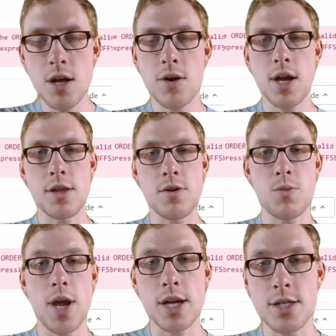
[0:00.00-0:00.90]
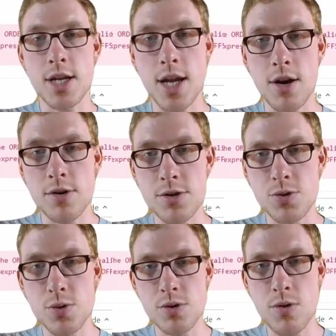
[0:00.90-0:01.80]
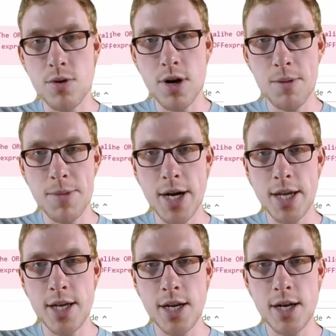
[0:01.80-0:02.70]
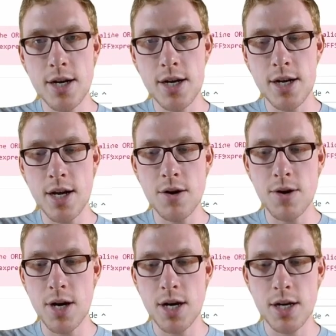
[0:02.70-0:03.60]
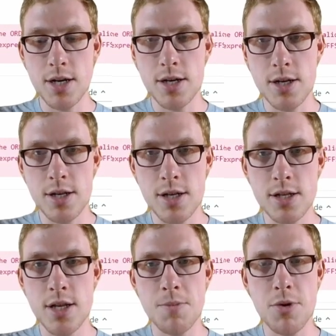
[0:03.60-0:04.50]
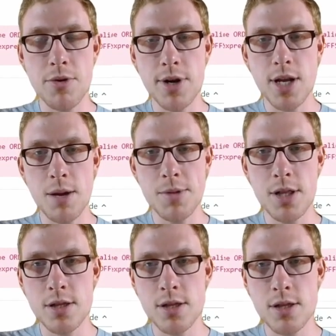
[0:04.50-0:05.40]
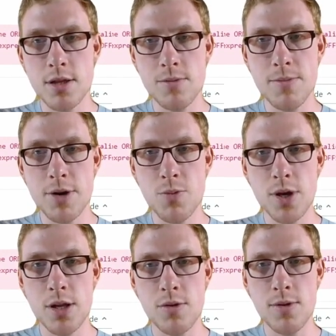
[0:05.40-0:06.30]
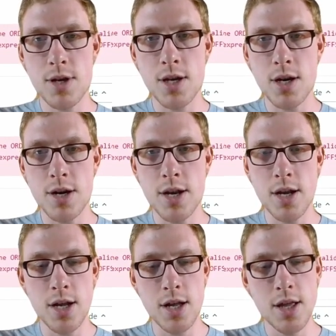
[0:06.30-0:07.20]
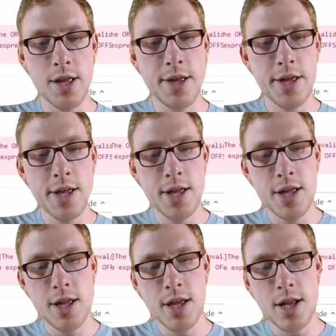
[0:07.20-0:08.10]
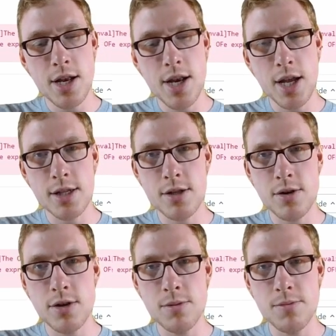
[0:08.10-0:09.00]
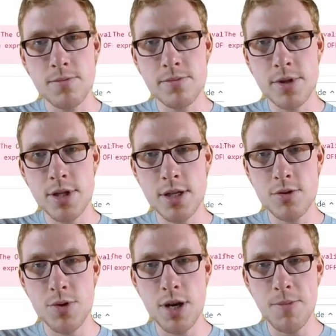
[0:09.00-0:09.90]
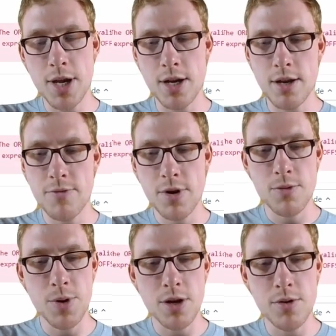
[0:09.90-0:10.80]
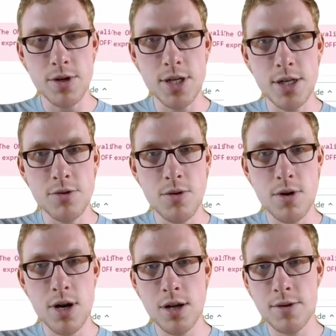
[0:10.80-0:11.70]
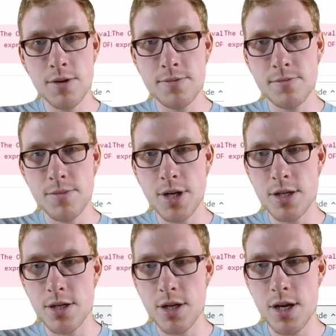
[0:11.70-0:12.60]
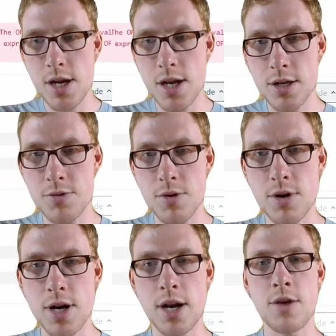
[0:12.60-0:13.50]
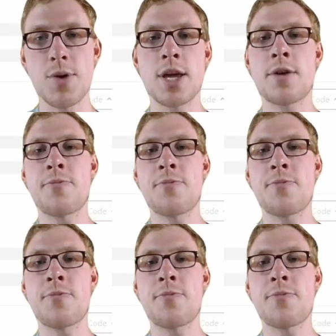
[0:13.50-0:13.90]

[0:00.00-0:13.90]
Okay, so we actually cannot use order by here in our temporary table, but we can use it here in the next column. Doesn't really make a difference. We don't need to order, but I like to order anyway.